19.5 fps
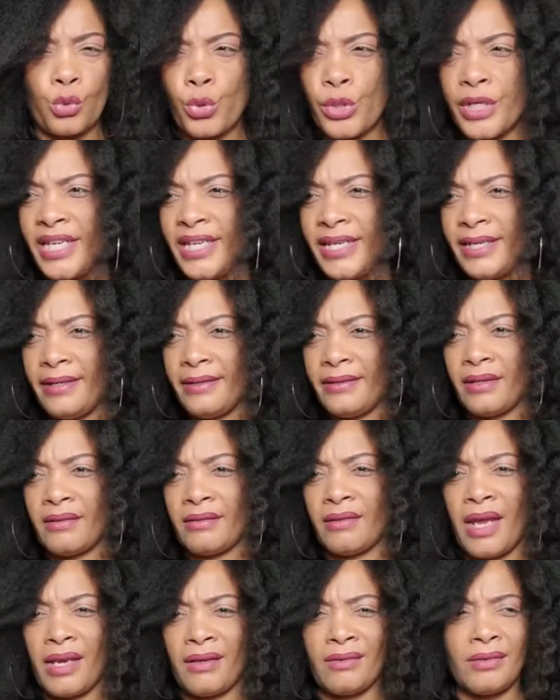
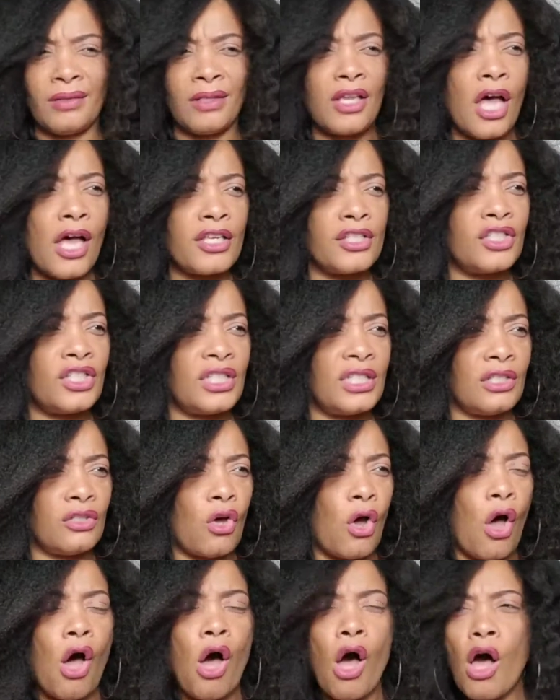greed and lust and